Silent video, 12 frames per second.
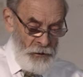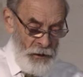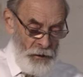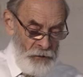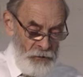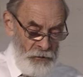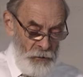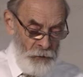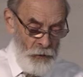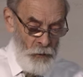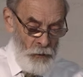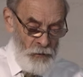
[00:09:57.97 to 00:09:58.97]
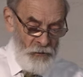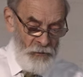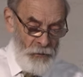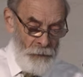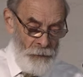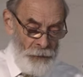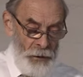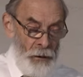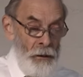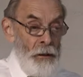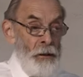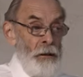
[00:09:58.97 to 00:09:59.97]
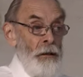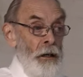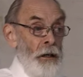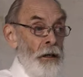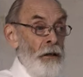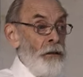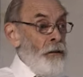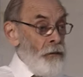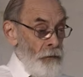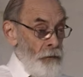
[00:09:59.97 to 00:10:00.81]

things, of course, are